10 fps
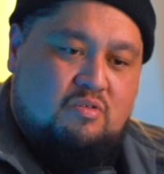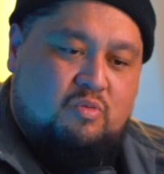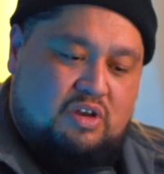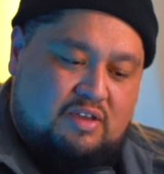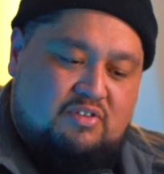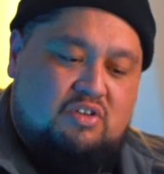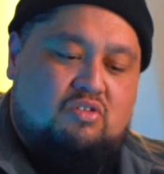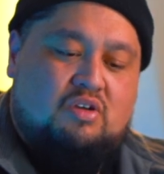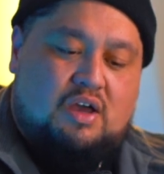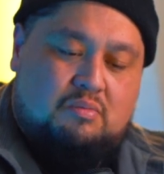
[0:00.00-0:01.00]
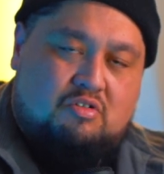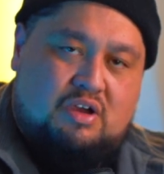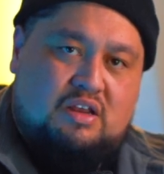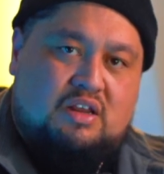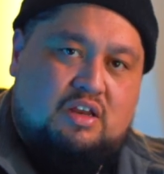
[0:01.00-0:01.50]
whenever you
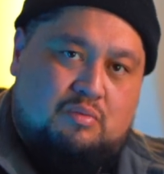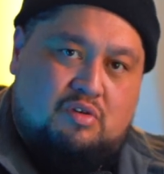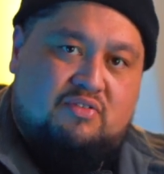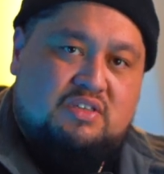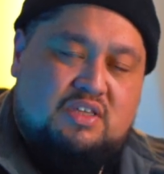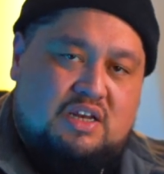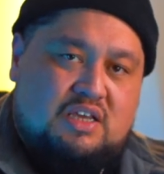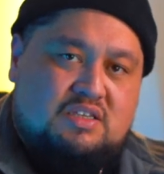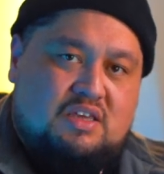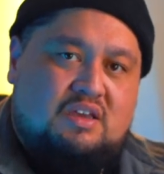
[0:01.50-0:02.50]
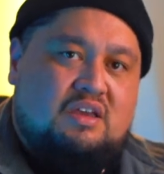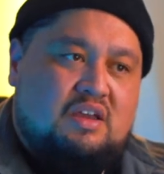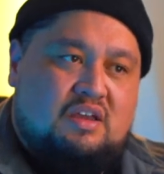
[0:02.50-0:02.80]
upgrade and you move on to the next thing,